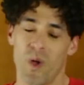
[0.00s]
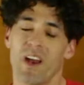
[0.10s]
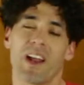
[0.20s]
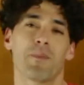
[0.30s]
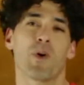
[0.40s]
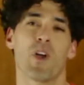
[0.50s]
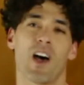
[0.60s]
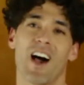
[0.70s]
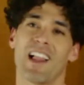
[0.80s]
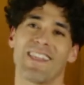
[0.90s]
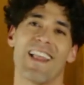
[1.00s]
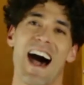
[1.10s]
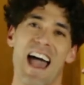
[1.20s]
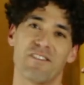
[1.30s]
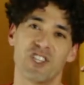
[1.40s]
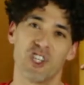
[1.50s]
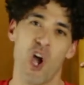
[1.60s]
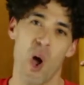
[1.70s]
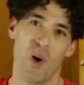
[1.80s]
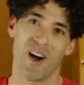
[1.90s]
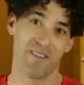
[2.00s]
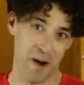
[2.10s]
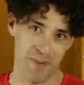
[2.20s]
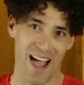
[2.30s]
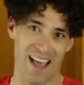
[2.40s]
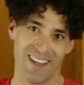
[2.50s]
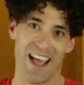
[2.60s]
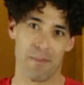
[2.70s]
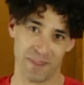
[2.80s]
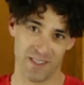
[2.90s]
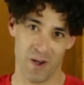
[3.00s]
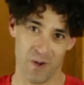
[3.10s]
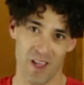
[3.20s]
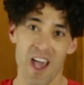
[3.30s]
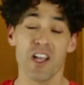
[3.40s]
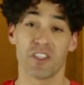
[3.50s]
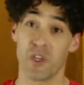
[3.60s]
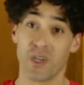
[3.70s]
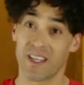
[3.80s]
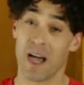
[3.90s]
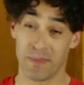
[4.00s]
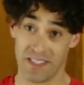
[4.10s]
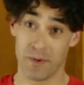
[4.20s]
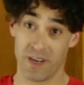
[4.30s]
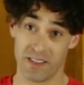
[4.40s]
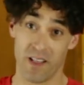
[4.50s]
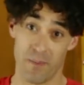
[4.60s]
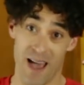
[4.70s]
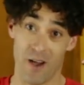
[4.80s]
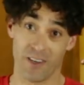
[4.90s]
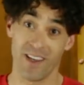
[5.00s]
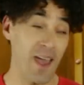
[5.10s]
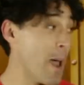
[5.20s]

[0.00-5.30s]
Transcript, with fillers: We are going to put on a live show of our pilot episode so you can come and see what it's all about.